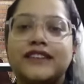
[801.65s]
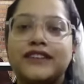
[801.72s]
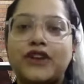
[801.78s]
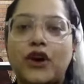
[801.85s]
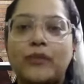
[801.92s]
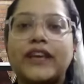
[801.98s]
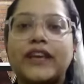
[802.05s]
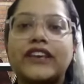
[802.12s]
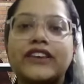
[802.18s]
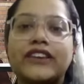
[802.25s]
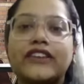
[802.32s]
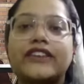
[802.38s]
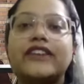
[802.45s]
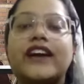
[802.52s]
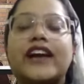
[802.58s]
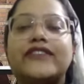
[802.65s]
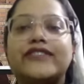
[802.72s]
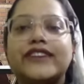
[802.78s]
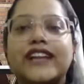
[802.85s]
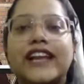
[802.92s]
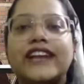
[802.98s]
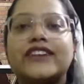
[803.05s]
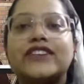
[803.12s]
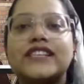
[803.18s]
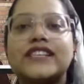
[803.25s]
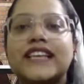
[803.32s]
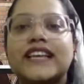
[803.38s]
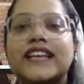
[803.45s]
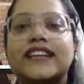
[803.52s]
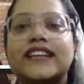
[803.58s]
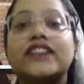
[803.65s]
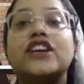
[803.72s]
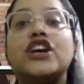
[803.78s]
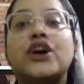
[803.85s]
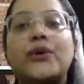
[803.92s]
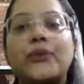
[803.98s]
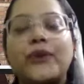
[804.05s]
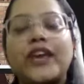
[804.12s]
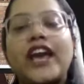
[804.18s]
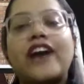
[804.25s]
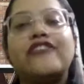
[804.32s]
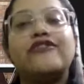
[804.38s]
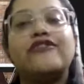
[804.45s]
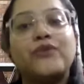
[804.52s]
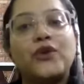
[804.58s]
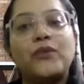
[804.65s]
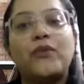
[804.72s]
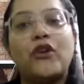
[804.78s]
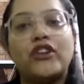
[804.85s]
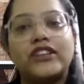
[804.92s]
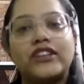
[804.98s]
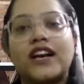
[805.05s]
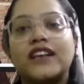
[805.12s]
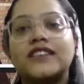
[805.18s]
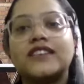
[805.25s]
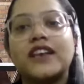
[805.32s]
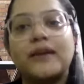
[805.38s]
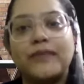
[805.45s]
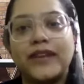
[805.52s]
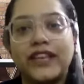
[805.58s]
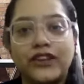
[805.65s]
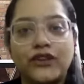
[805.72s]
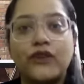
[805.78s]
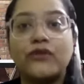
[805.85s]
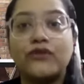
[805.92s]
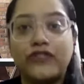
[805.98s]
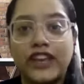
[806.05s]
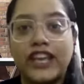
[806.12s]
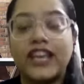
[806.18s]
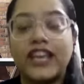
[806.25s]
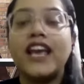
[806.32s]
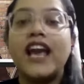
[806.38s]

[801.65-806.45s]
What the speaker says: topic here, I would like to say that we have more podcasts coming your way.